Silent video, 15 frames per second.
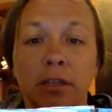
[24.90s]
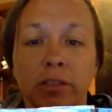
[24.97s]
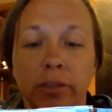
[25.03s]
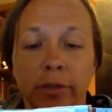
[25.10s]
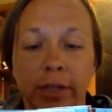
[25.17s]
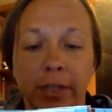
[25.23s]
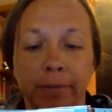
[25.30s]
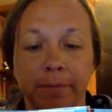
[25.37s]

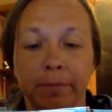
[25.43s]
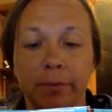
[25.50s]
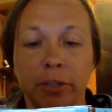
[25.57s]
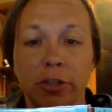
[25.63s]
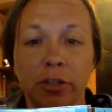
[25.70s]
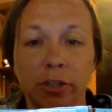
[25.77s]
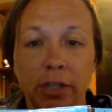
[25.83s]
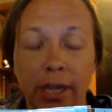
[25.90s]
So again,
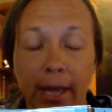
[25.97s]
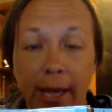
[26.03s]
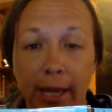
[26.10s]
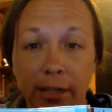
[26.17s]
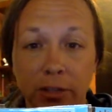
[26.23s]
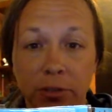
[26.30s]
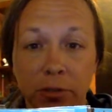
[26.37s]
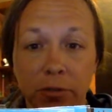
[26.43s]
you should have
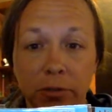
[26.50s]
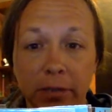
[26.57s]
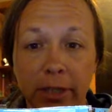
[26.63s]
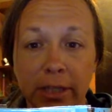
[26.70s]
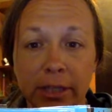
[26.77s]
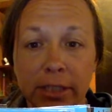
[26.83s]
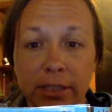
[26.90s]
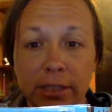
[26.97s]
had a journal
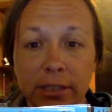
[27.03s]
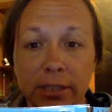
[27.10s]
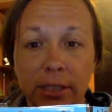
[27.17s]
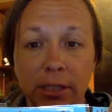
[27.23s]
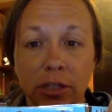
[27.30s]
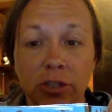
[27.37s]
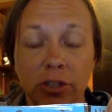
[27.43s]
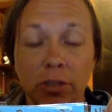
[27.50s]
like this
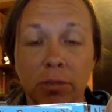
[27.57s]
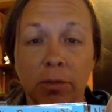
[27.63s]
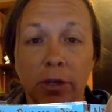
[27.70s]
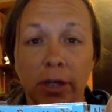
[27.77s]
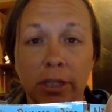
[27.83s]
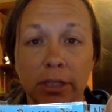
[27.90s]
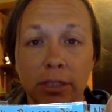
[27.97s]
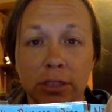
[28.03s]
and you should have
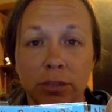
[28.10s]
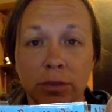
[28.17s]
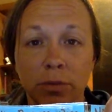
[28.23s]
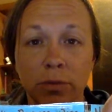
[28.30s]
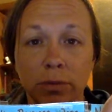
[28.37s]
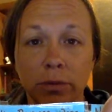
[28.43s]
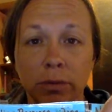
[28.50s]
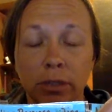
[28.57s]
brought it to
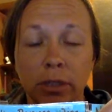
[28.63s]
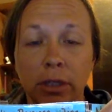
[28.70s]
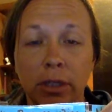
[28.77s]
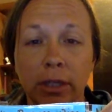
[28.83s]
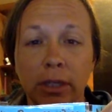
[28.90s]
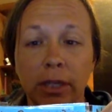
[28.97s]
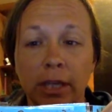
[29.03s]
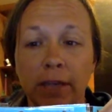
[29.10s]
school.
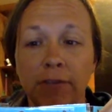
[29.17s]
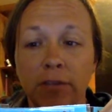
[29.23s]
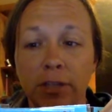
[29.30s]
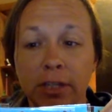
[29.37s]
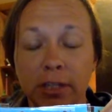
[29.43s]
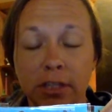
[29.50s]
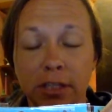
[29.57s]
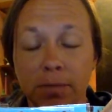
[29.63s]
If
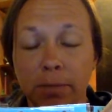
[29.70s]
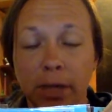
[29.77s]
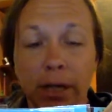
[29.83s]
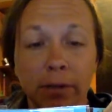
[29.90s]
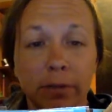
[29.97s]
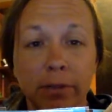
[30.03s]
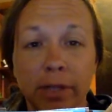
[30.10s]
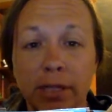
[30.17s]
you did the
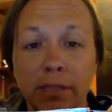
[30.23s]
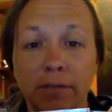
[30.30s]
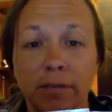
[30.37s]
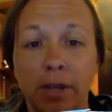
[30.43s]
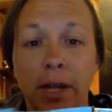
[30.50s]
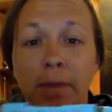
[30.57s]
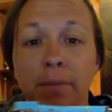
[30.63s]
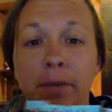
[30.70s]
spiral, that's
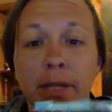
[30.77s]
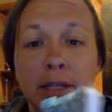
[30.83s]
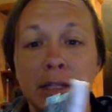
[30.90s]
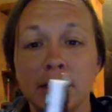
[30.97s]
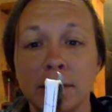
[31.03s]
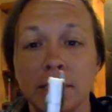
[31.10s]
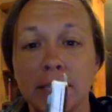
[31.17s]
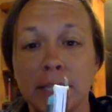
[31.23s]
fine, but it
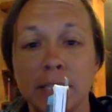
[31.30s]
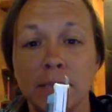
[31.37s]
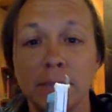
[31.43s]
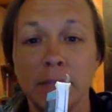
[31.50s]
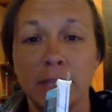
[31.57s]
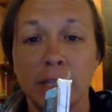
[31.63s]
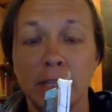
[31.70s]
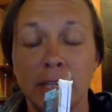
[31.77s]
doesn't need to
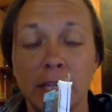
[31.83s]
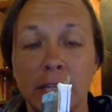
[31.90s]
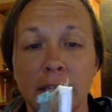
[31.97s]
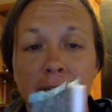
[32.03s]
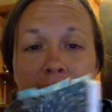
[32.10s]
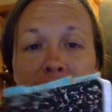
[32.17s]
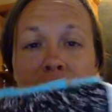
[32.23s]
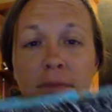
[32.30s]
be thick.
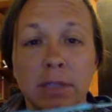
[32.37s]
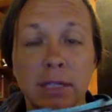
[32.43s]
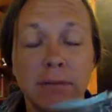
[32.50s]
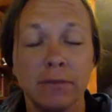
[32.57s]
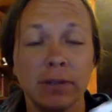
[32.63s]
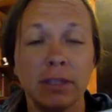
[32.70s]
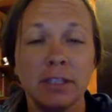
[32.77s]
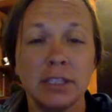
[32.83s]
It needs to be
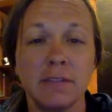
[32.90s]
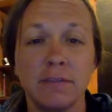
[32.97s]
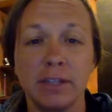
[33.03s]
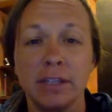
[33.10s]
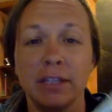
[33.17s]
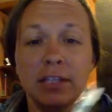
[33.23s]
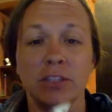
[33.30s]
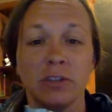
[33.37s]

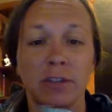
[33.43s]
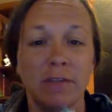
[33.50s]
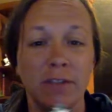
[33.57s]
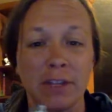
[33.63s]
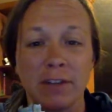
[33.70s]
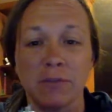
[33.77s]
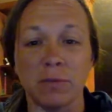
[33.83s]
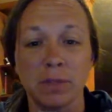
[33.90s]
relatively thin. So you have
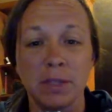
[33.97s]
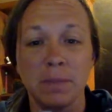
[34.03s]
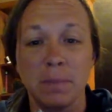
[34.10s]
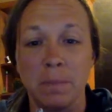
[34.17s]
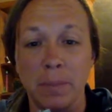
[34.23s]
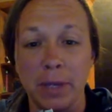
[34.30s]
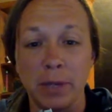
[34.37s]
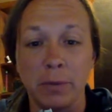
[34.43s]
like a
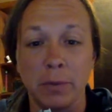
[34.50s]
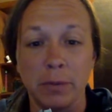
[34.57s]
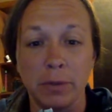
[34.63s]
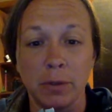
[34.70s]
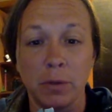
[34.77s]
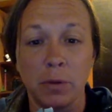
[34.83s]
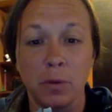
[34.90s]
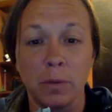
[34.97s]
really big one
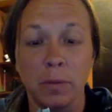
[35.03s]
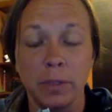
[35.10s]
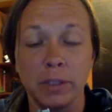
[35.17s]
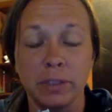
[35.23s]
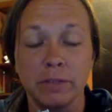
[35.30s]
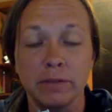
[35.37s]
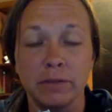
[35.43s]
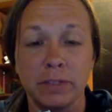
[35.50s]
with a whole
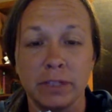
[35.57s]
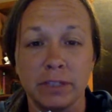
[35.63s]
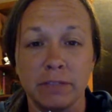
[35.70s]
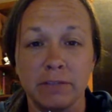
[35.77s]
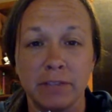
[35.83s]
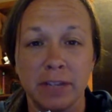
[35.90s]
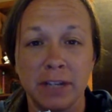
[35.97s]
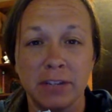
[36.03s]
bunch of
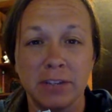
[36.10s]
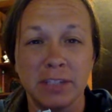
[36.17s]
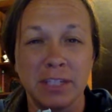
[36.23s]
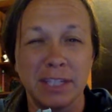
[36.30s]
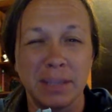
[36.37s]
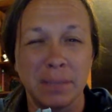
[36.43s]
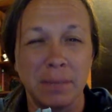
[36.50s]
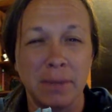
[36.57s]
dividers in
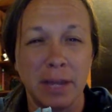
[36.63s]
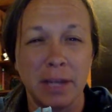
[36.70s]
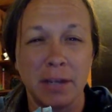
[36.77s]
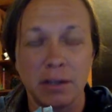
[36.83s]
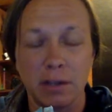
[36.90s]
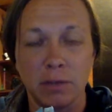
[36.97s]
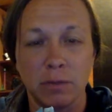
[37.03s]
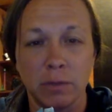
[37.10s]
it, that might
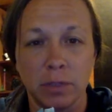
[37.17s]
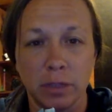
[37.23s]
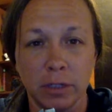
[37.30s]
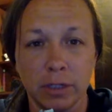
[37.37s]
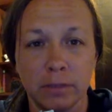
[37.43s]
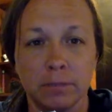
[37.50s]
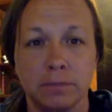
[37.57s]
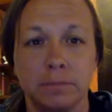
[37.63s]
not work.